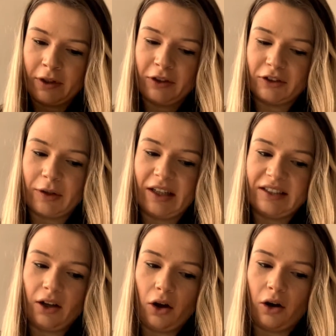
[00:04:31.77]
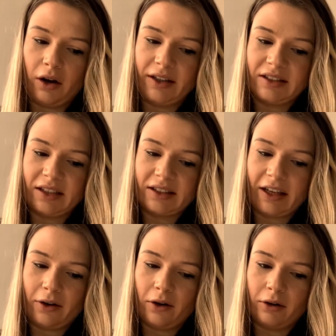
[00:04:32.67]
So it is hot. It does
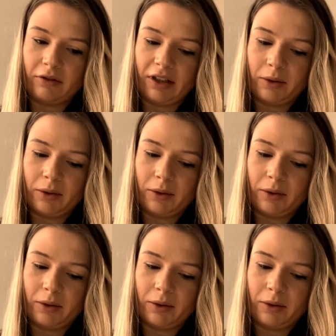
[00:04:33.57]
get hot really